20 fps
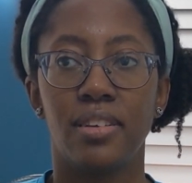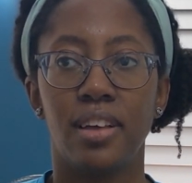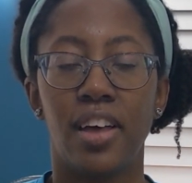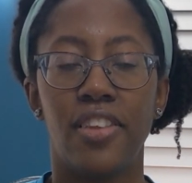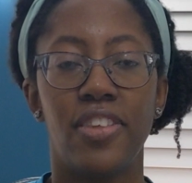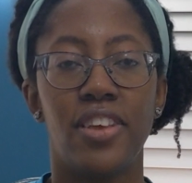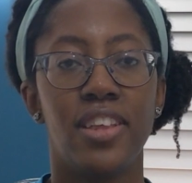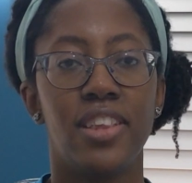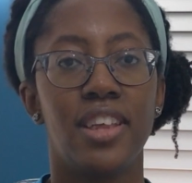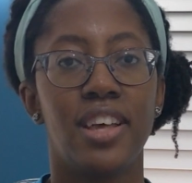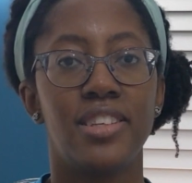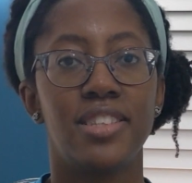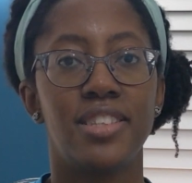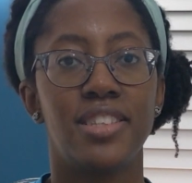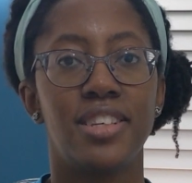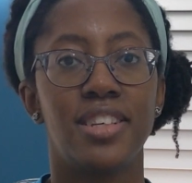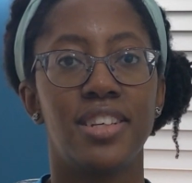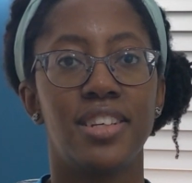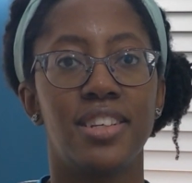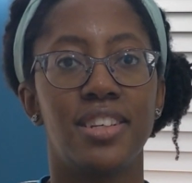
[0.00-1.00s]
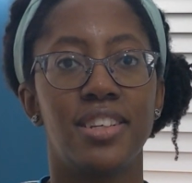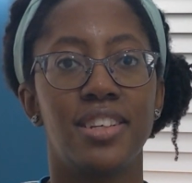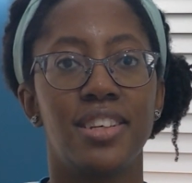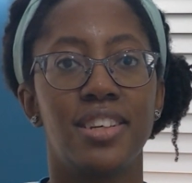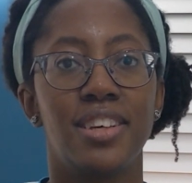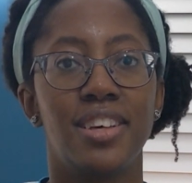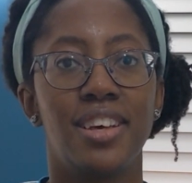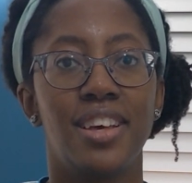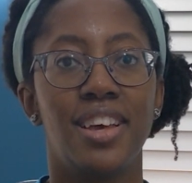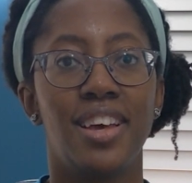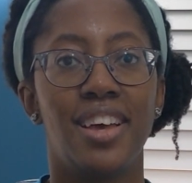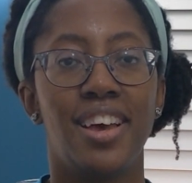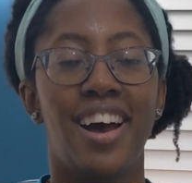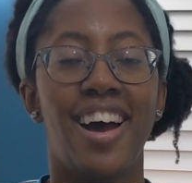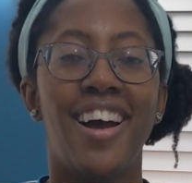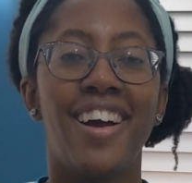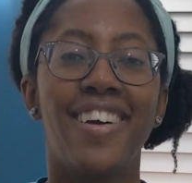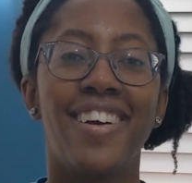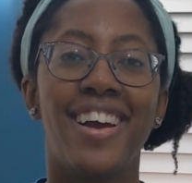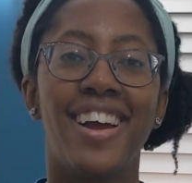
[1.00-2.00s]
I think that's it.
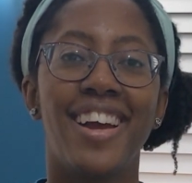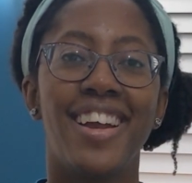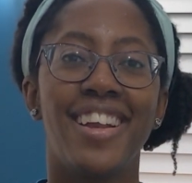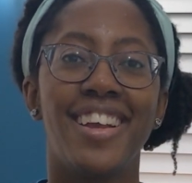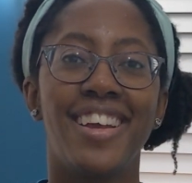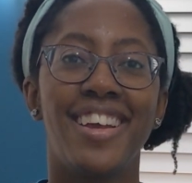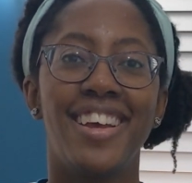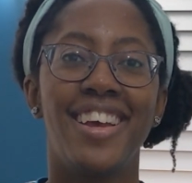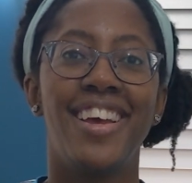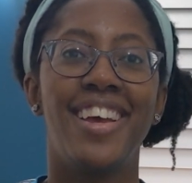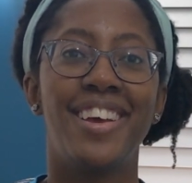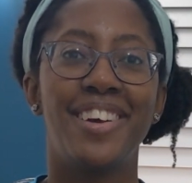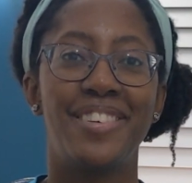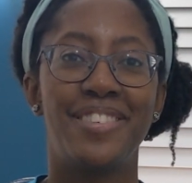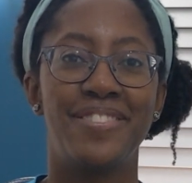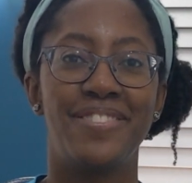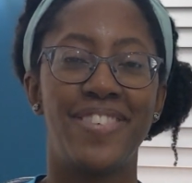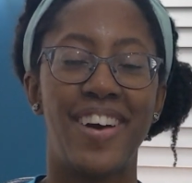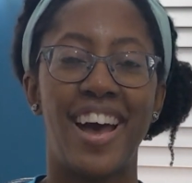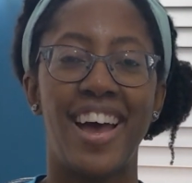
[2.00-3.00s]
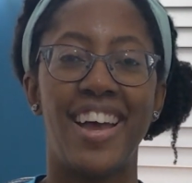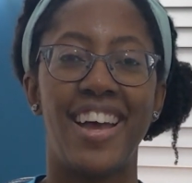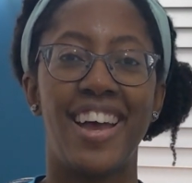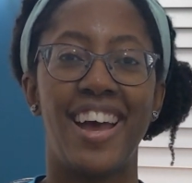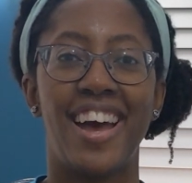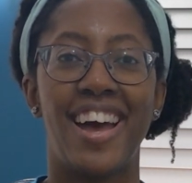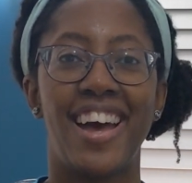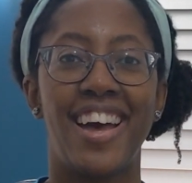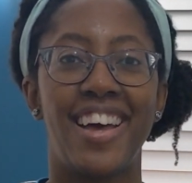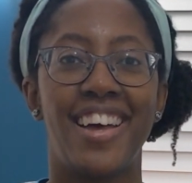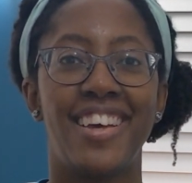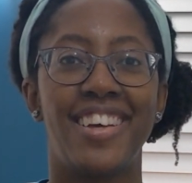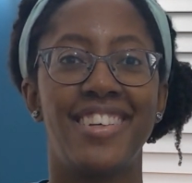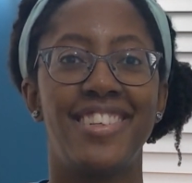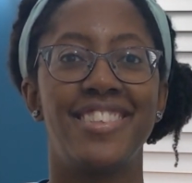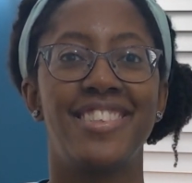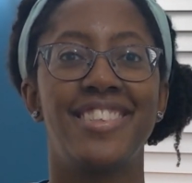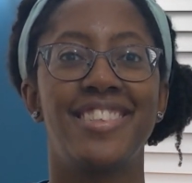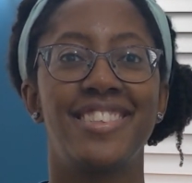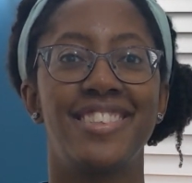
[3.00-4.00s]
Alrighty, Bye,
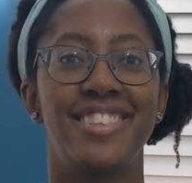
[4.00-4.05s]
guys.